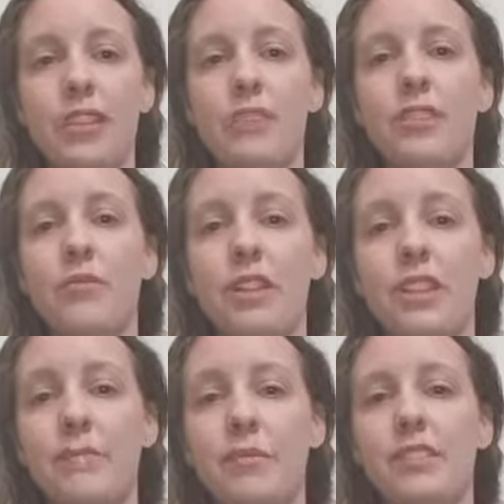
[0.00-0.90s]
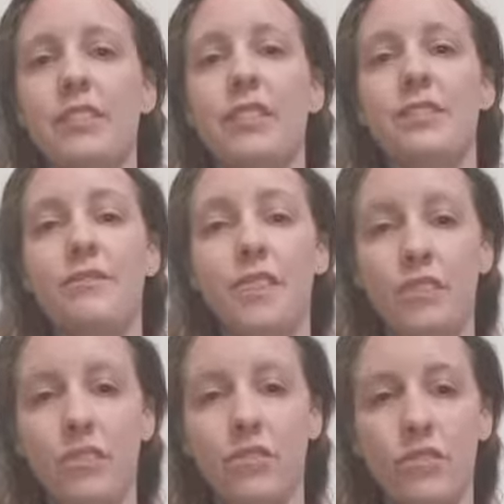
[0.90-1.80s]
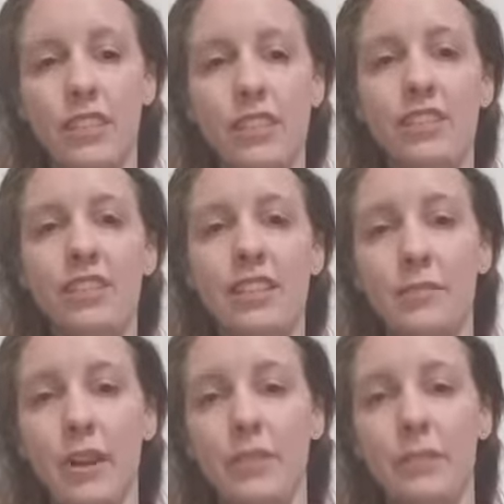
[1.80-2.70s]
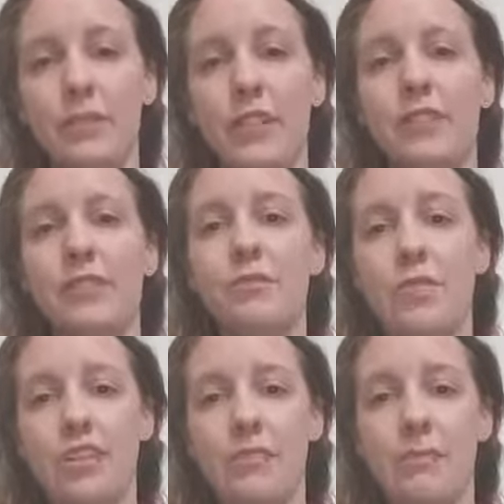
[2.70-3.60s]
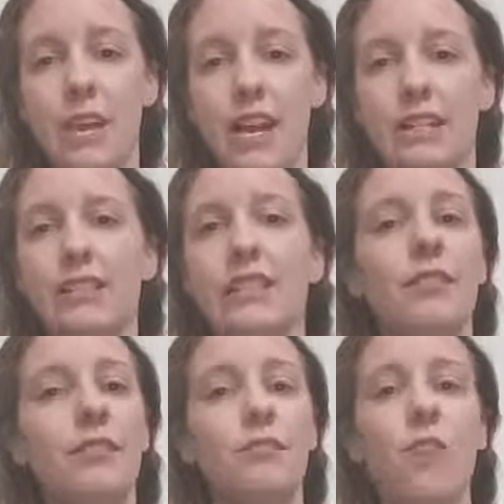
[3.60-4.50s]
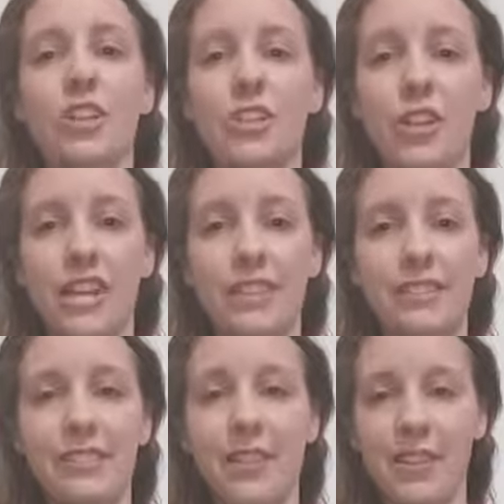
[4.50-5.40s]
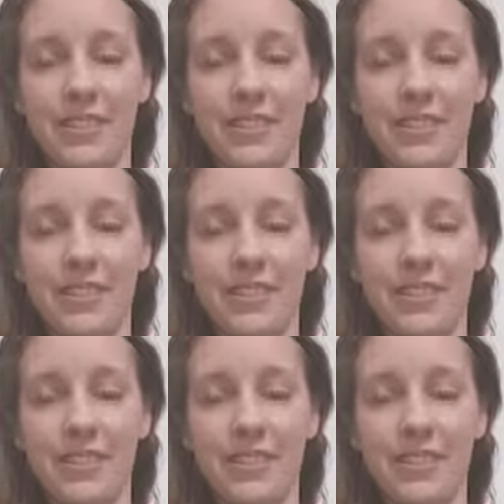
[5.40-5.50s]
You want to keep 6 feet social distancing in public places, wear the mask, wash your hands,